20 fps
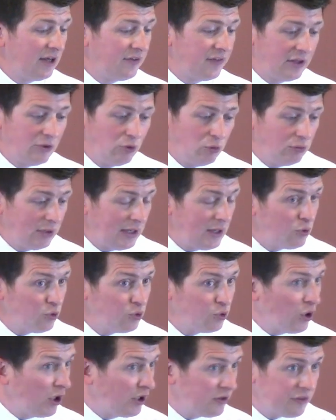then only
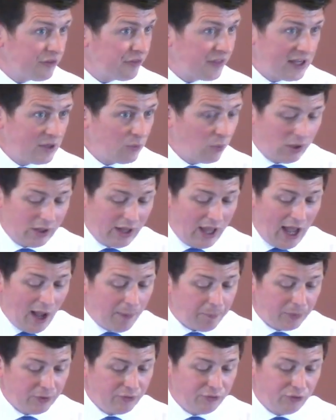one thing will
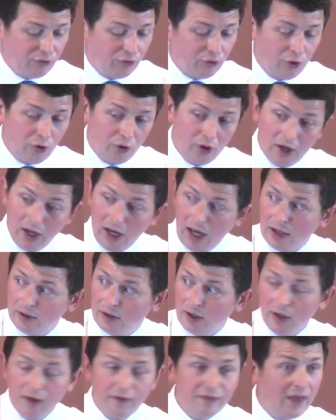happen to you,
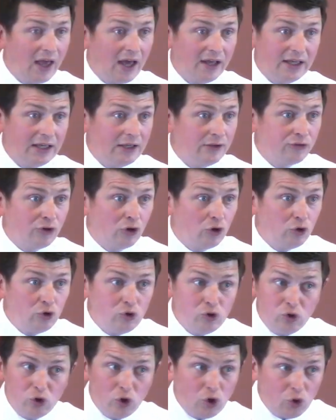and that is
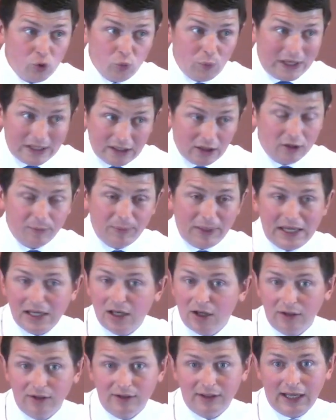you will be
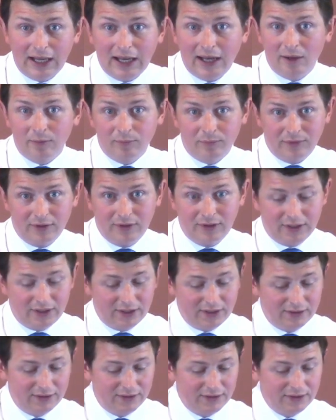condemned.
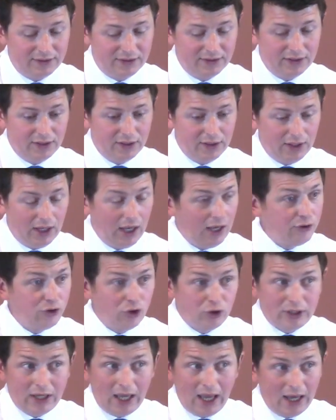
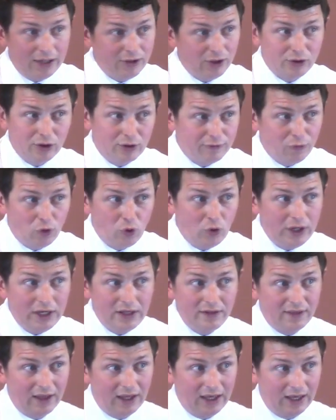You cannot
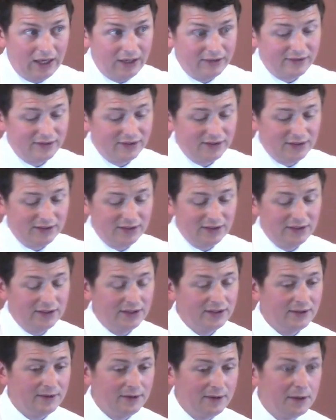avoid that.
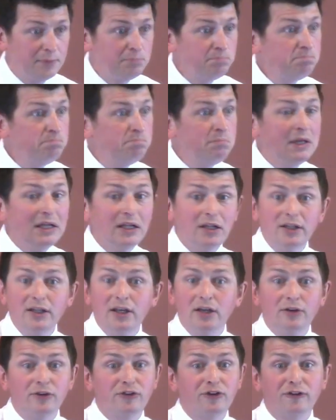
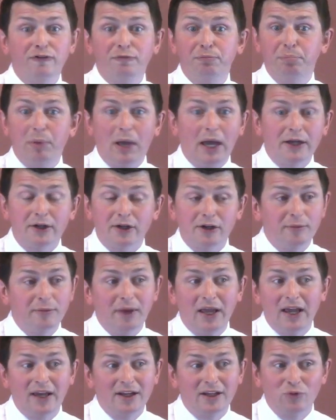Millions of better
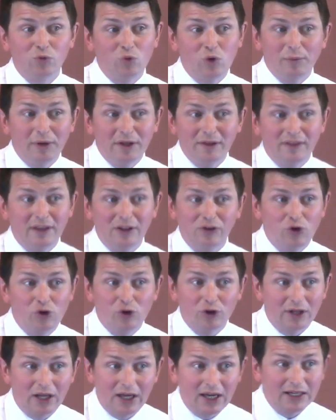men and women than
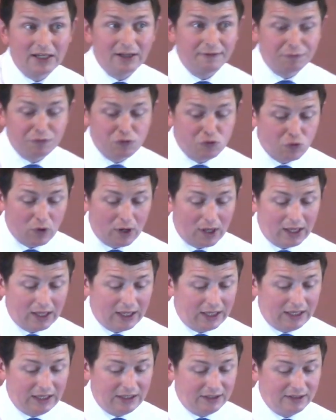you and I have
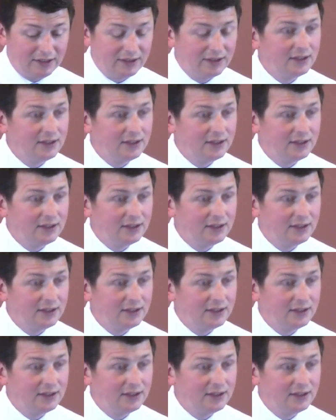tried,